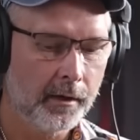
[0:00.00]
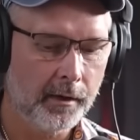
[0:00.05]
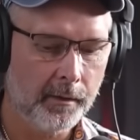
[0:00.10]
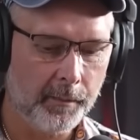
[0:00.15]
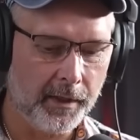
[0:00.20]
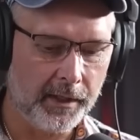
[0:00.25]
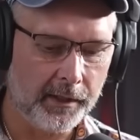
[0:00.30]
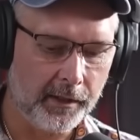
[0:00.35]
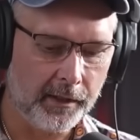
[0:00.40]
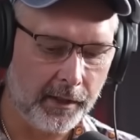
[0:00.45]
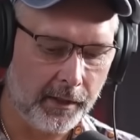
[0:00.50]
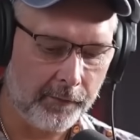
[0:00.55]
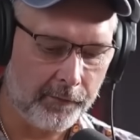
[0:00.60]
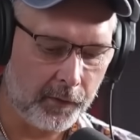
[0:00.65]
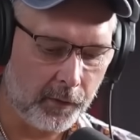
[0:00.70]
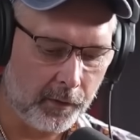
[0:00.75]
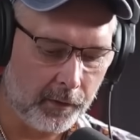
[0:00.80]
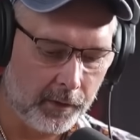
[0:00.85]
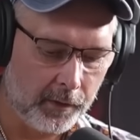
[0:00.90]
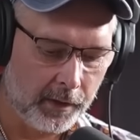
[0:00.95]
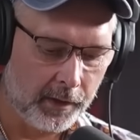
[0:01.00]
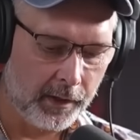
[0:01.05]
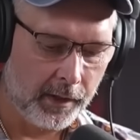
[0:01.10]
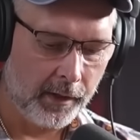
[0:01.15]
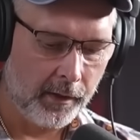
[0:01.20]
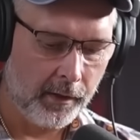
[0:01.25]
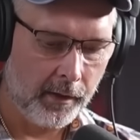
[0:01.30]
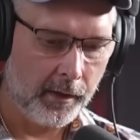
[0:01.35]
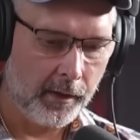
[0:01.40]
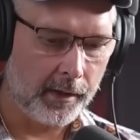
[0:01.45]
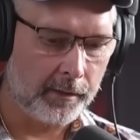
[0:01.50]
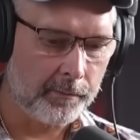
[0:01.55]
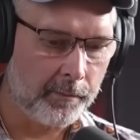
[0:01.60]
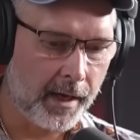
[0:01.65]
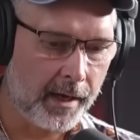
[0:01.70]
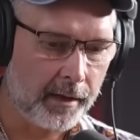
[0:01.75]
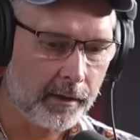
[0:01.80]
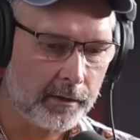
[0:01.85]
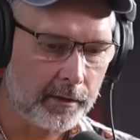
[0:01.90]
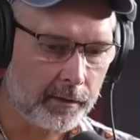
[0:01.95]
meaning if you had
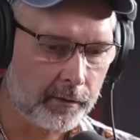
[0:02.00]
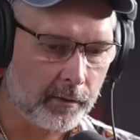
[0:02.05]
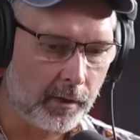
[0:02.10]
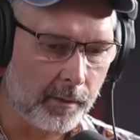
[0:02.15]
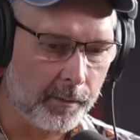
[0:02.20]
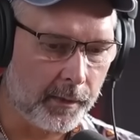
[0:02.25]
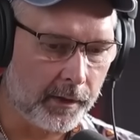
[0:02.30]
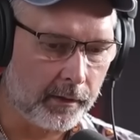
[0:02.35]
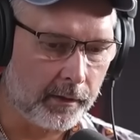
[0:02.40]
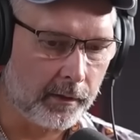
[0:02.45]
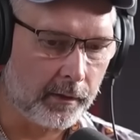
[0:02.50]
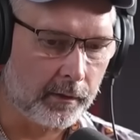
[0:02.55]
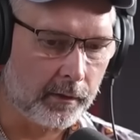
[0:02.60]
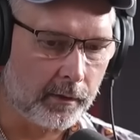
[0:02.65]
microscopic